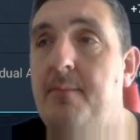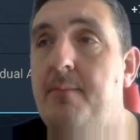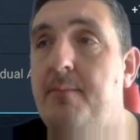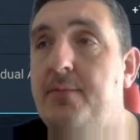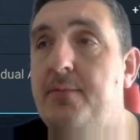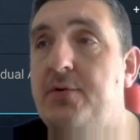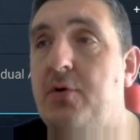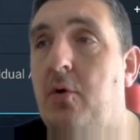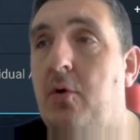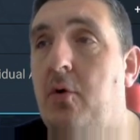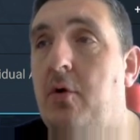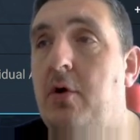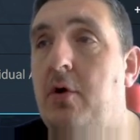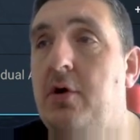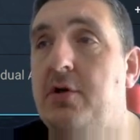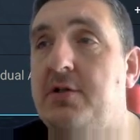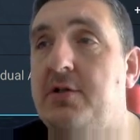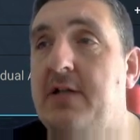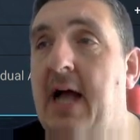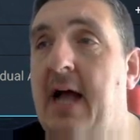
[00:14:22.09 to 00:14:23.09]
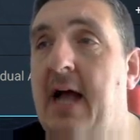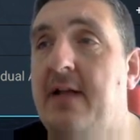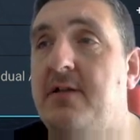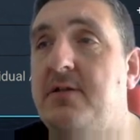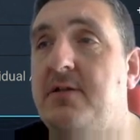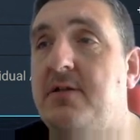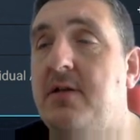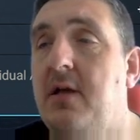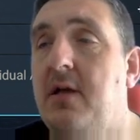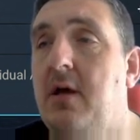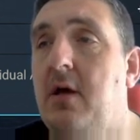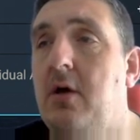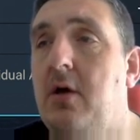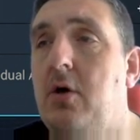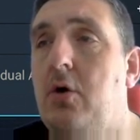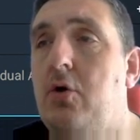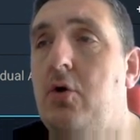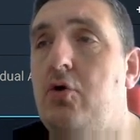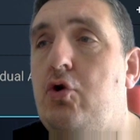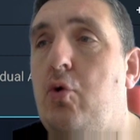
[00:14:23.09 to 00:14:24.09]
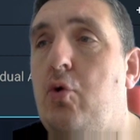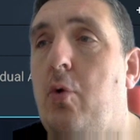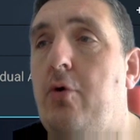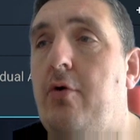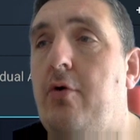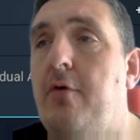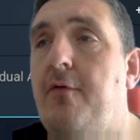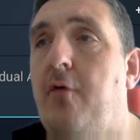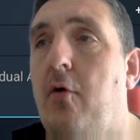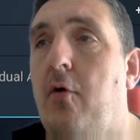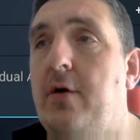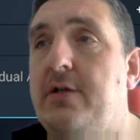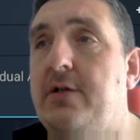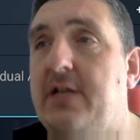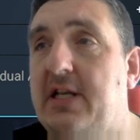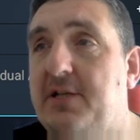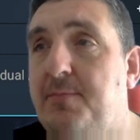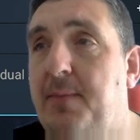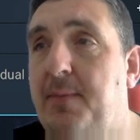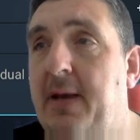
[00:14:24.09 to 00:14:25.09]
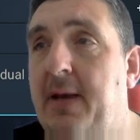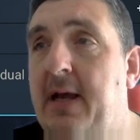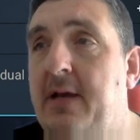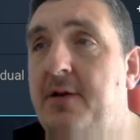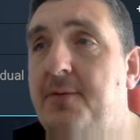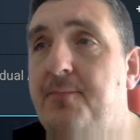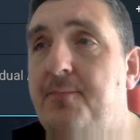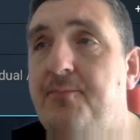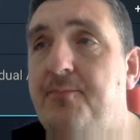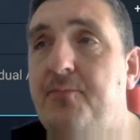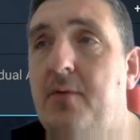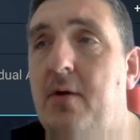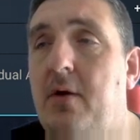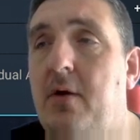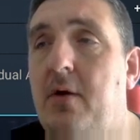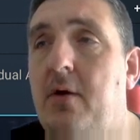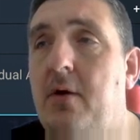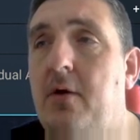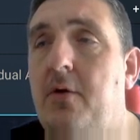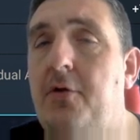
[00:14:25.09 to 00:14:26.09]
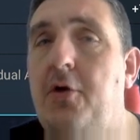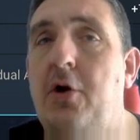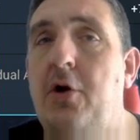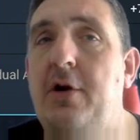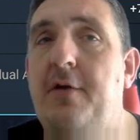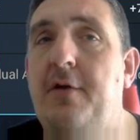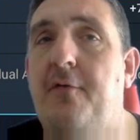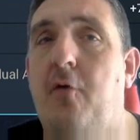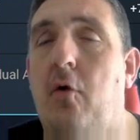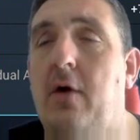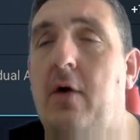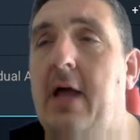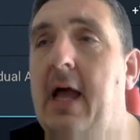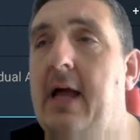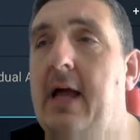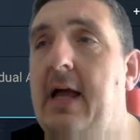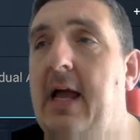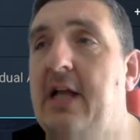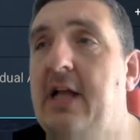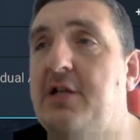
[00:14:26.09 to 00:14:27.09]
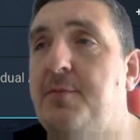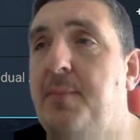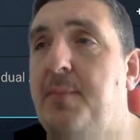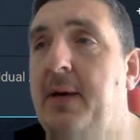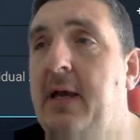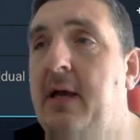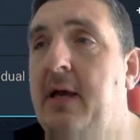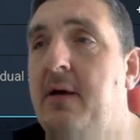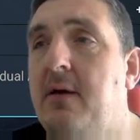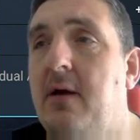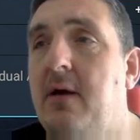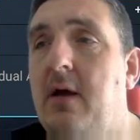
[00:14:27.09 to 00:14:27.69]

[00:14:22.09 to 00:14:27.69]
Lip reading: So it starts 246 speed, 34k HP.